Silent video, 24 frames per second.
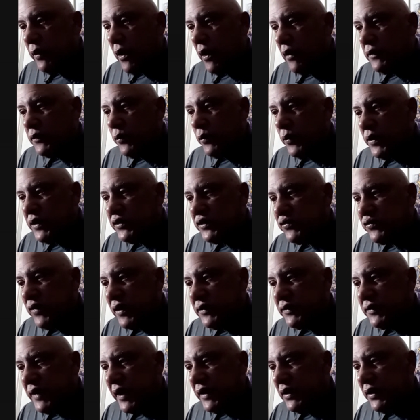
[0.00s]
on a winning
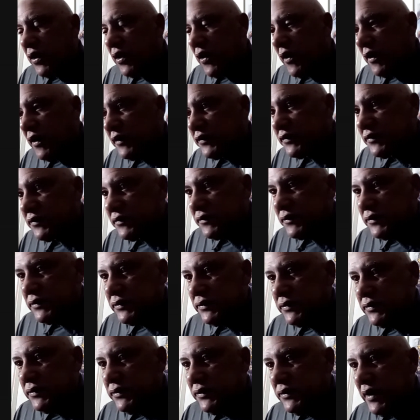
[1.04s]
streak. They lost
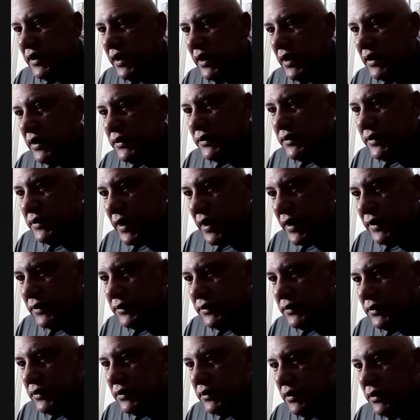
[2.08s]
the other night,
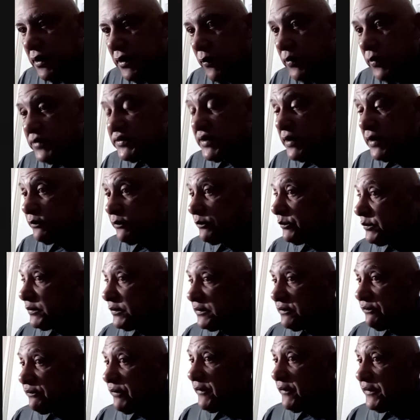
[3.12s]
which was
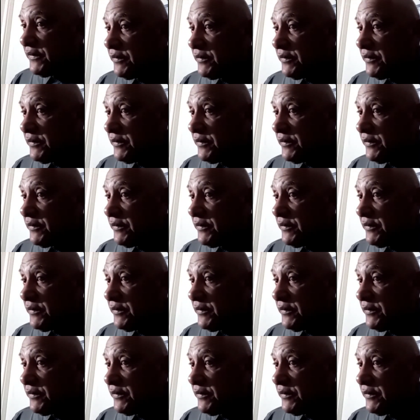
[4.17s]
very